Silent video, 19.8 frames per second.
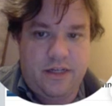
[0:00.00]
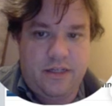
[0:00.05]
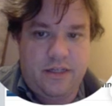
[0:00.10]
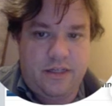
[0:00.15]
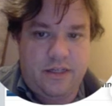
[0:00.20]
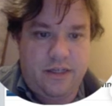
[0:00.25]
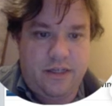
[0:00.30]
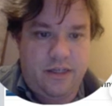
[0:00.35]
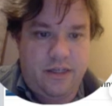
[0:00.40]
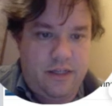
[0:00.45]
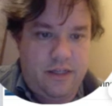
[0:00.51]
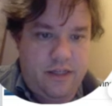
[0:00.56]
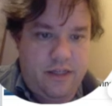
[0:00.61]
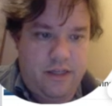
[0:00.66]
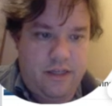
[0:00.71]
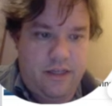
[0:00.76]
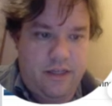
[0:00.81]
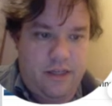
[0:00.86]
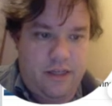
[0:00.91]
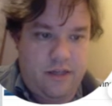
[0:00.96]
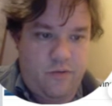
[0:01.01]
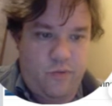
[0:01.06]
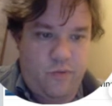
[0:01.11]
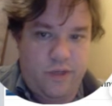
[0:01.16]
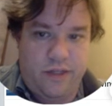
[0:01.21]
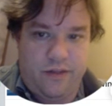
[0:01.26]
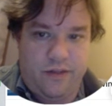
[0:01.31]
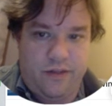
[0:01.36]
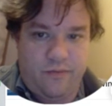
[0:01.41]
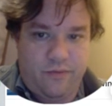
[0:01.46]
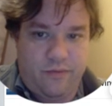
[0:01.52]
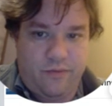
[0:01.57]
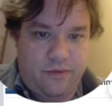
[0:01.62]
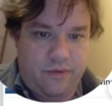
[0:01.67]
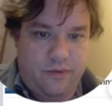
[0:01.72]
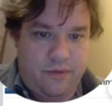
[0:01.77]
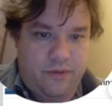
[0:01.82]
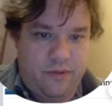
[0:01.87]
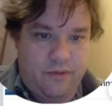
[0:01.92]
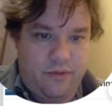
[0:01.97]
See,
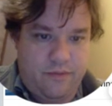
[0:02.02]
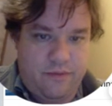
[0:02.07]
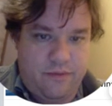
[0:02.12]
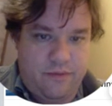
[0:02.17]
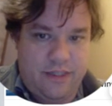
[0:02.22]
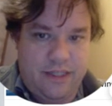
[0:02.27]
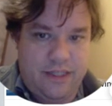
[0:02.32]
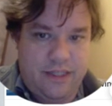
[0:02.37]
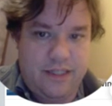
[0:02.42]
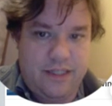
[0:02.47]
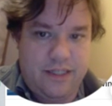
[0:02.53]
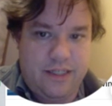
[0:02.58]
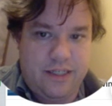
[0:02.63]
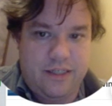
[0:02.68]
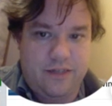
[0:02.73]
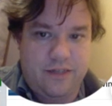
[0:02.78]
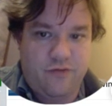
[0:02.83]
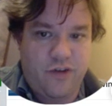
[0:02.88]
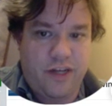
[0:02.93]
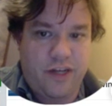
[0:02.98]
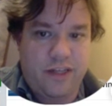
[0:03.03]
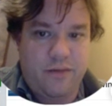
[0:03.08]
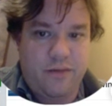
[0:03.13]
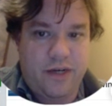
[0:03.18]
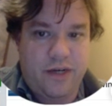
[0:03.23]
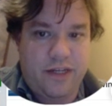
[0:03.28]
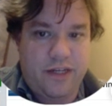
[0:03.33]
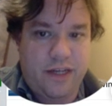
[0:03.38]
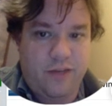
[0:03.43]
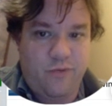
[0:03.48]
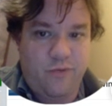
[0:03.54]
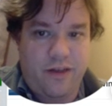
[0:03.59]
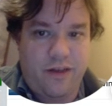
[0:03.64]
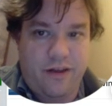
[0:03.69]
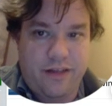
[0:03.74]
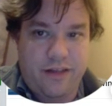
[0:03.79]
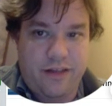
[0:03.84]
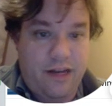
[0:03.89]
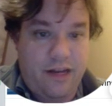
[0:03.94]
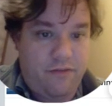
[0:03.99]
this is trick number 10
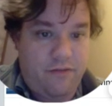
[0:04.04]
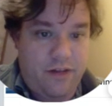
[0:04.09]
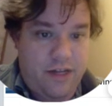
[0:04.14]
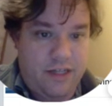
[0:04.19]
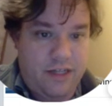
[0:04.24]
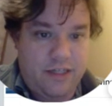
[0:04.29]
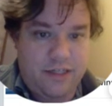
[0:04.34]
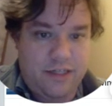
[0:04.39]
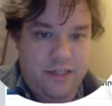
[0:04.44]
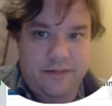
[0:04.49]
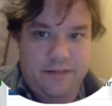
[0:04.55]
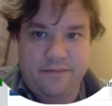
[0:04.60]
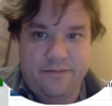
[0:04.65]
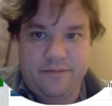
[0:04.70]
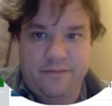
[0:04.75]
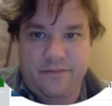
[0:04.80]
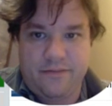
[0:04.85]
without any finesses.